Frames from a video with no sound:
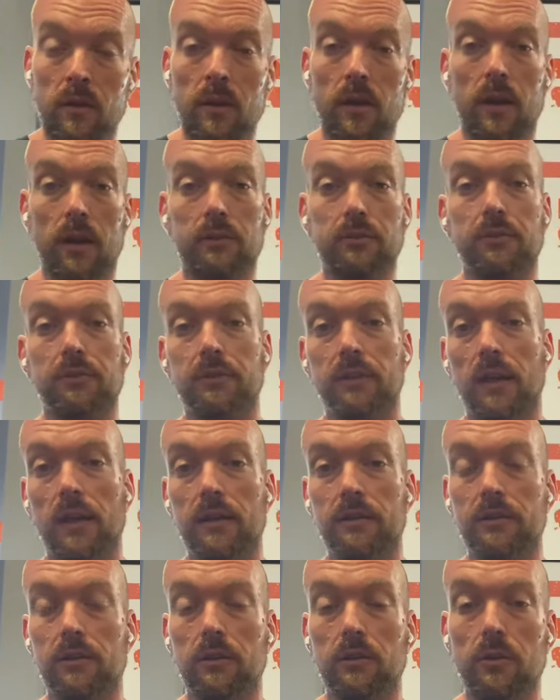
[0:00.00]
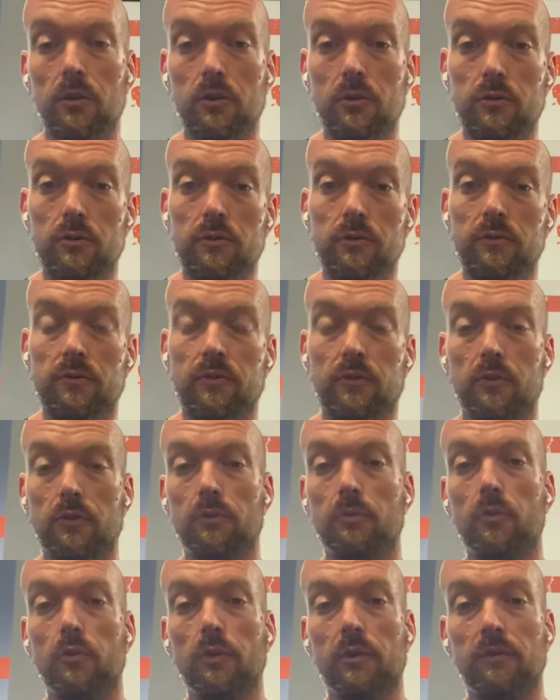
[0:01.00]
Exercise alone for
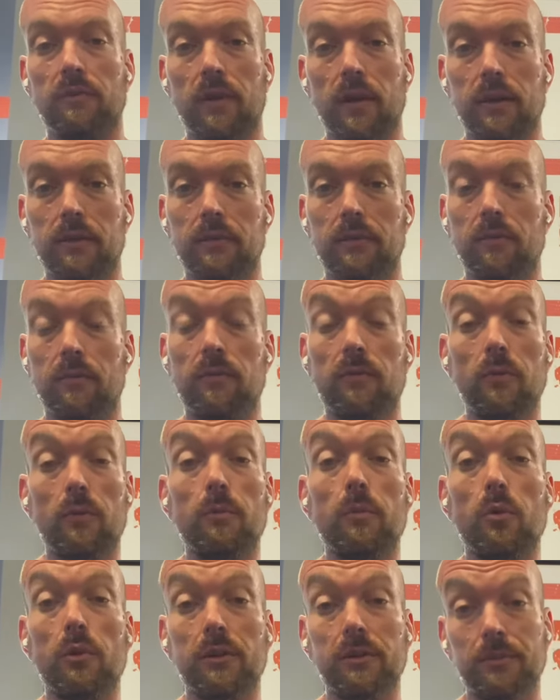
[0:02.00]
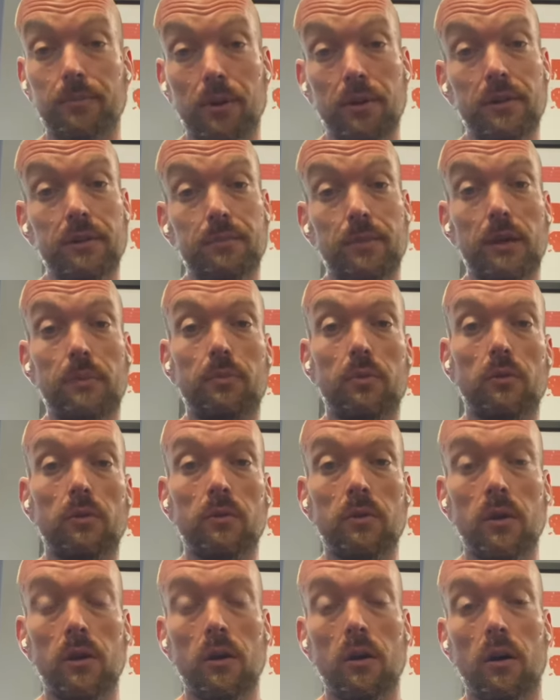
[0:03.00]
more experienced people
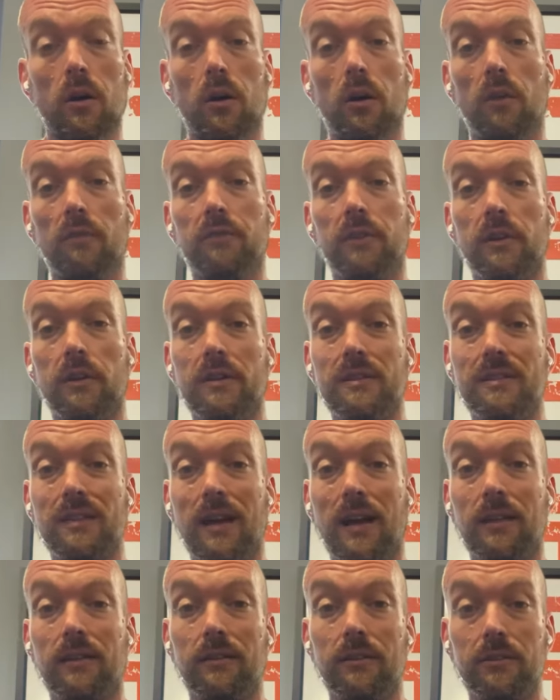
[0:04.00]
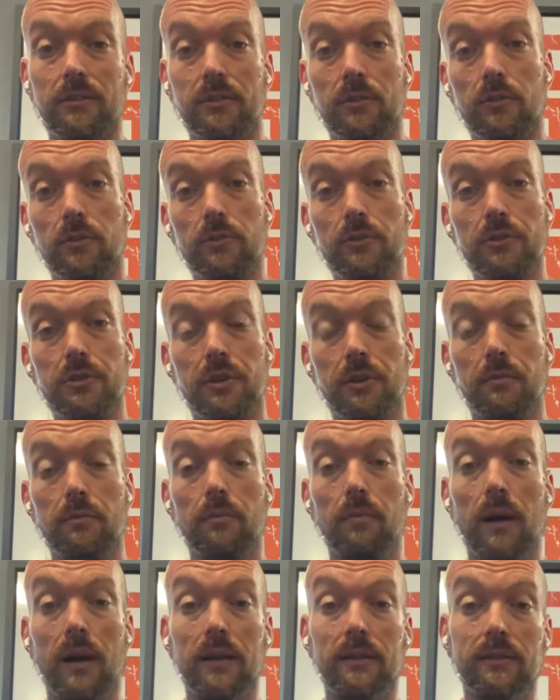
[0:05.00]
often is not the solution
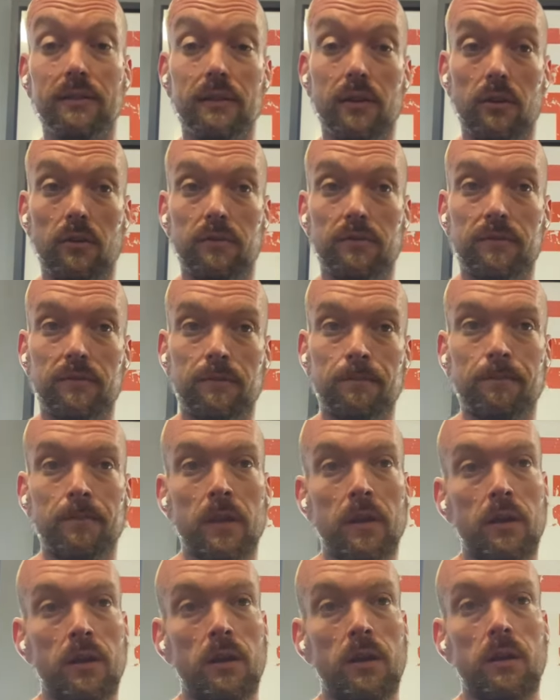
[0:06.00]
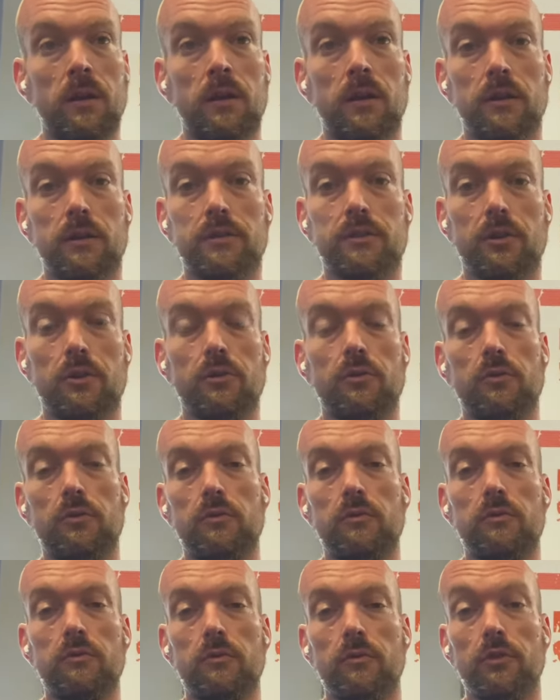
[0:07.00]
by itself.
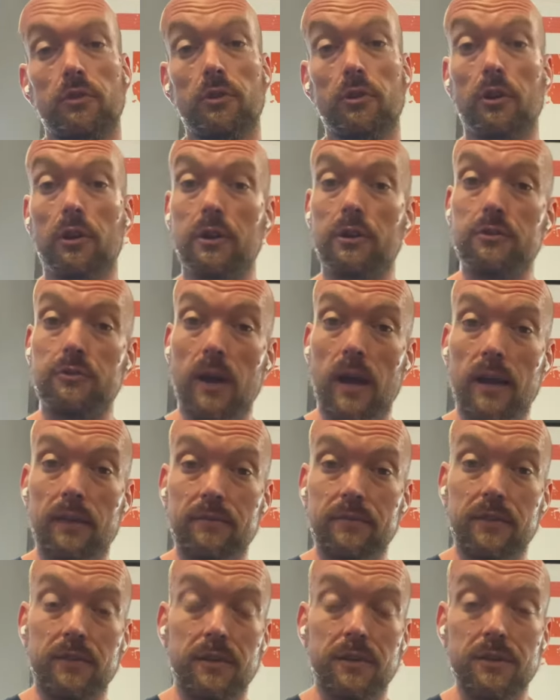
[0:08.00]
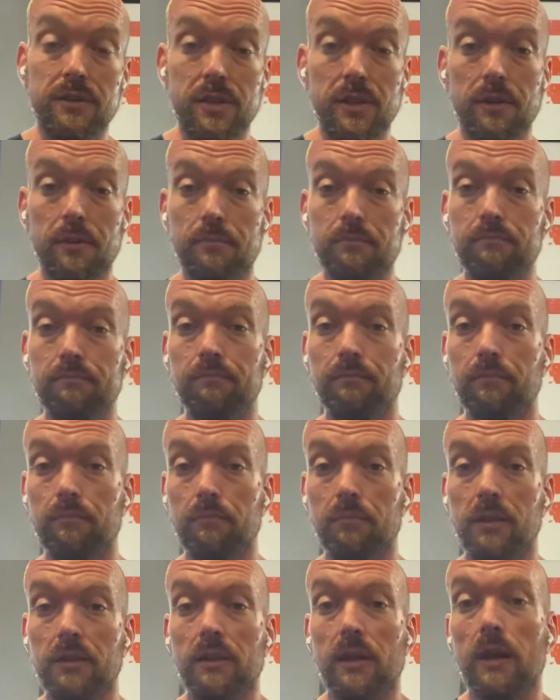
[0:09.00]
So you're gonna drive to the gym,
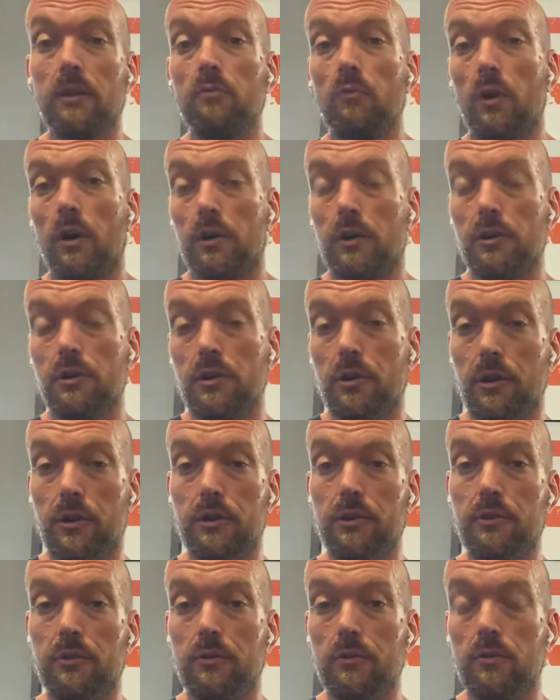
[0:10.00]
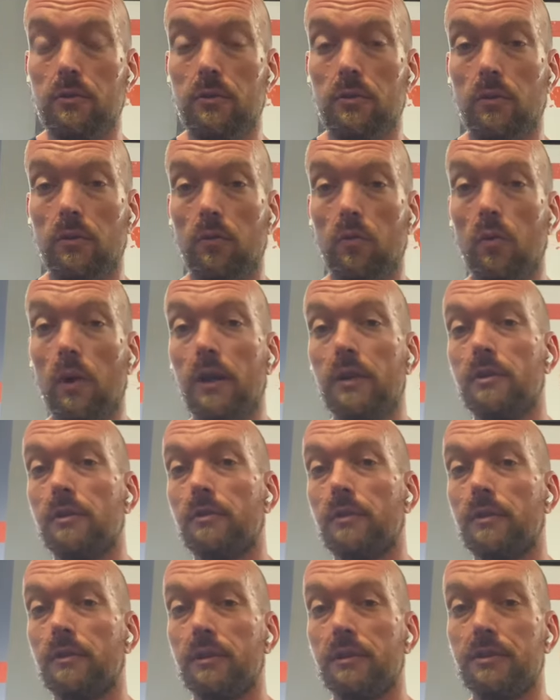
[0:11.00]
but then what are you gonna do when
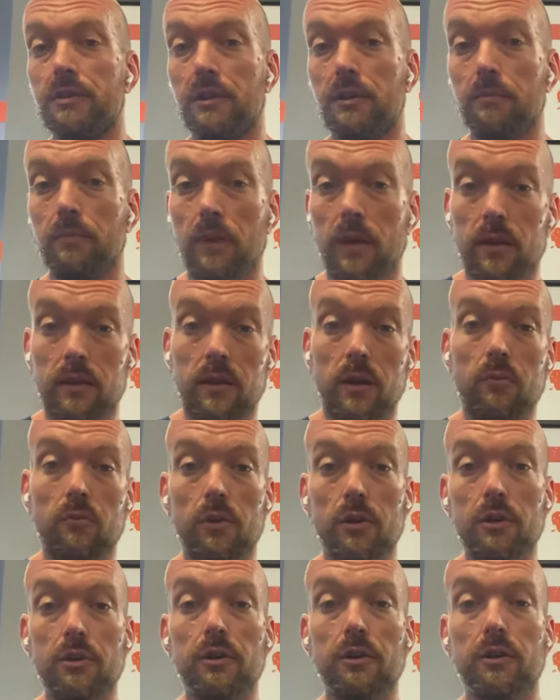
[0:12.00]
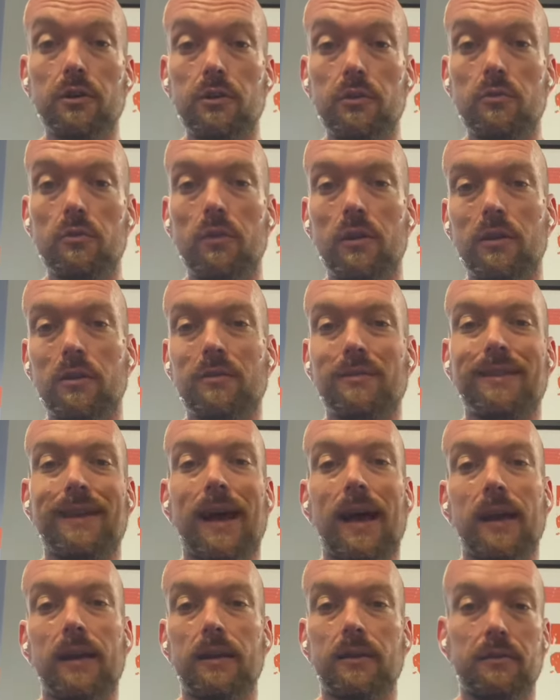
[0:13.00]
you're in the gym? And then what are you gonna do when you're
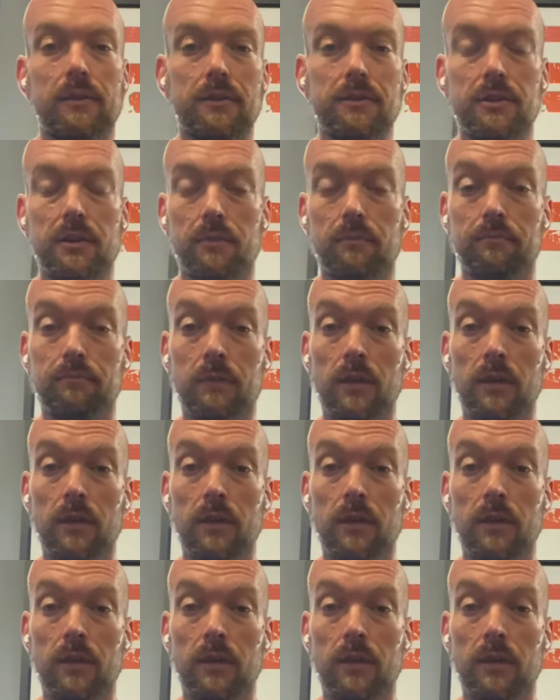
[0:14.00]
not in the gym?